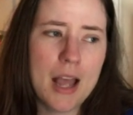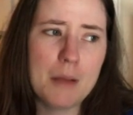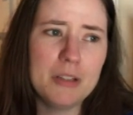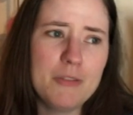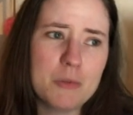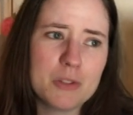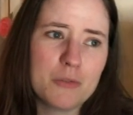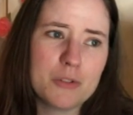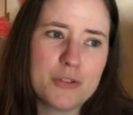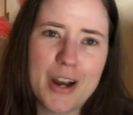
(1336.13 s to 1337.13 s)
I believe it was
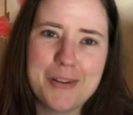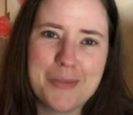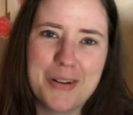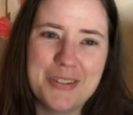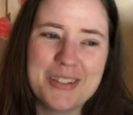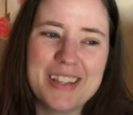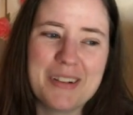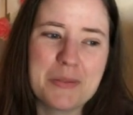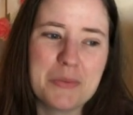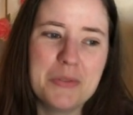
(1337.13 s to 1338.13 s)
for dryer balls that
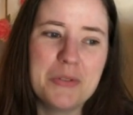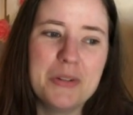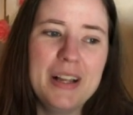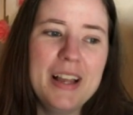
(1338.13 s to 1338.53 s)
were wool,